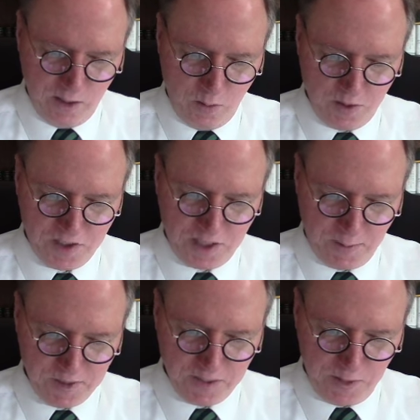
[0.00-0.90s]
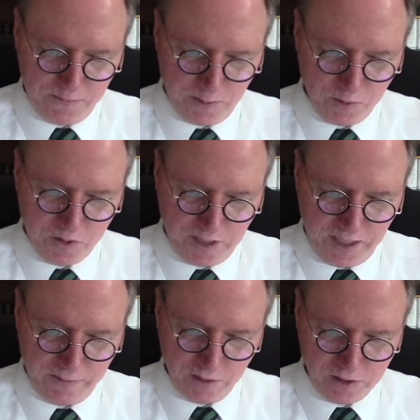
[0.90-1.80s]
which comes to me from
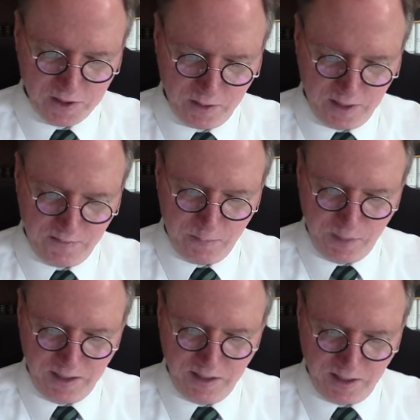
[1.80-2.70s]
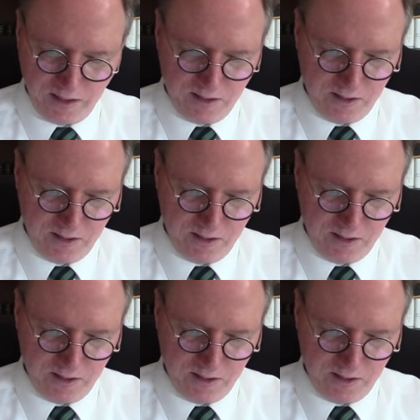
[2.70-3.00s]
travelers who have been there